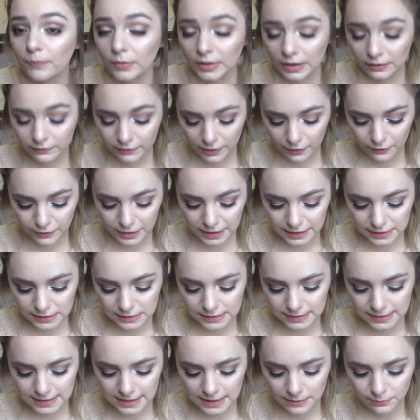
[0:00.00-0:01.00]
very
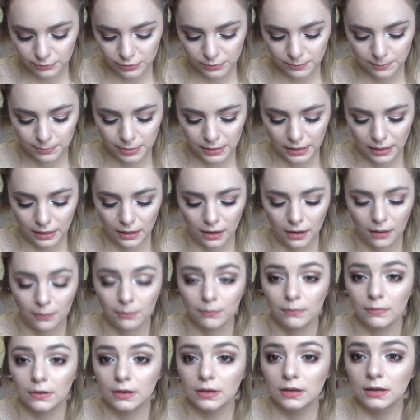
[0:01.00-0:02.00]
deep
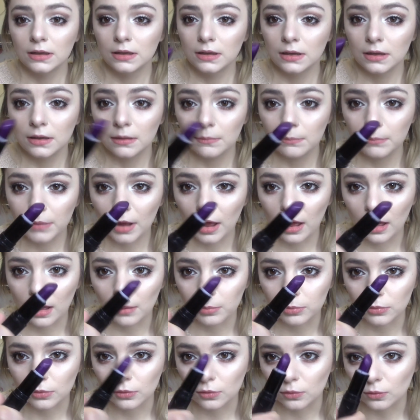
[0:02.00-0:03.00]
plum
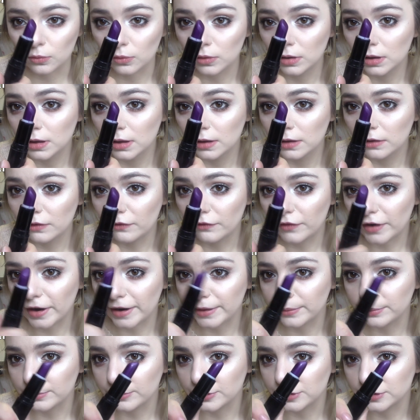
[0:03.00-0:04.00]
purple
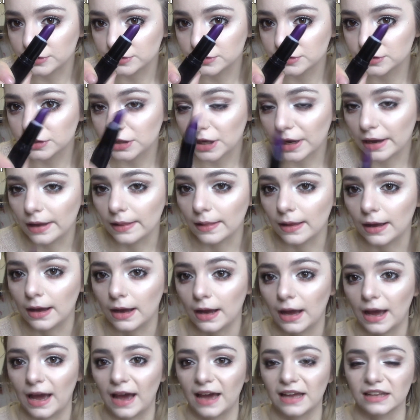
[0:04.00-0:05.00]
vibrant
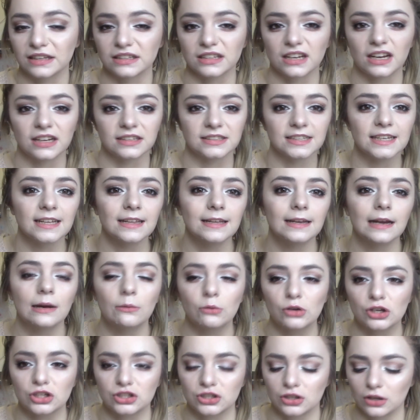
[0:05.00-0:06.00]
colour, and ideally I
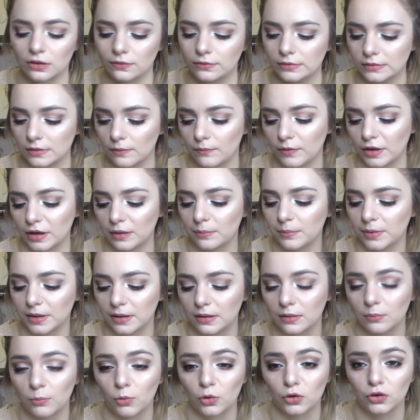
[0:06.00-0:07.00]
wanted to go for something a
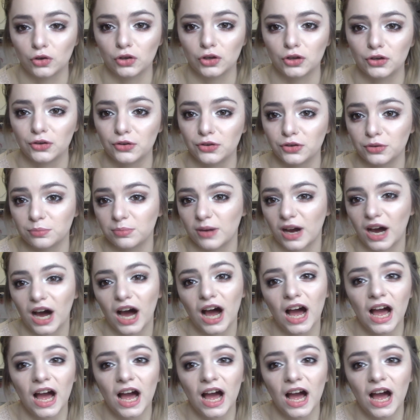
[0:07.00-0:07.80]
bit more nude, but